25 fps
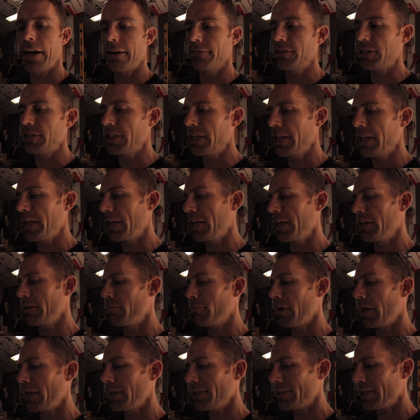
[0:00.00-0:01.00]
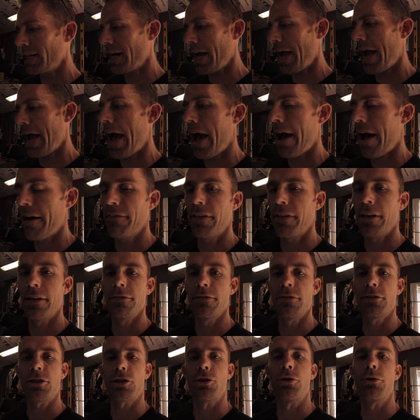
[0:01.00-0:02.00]
I've seen, buddies that I have that
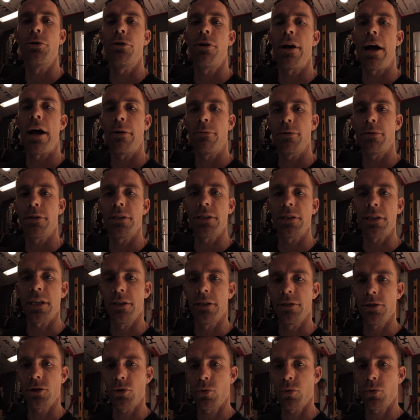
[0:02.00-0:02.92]
have screwed around with this kill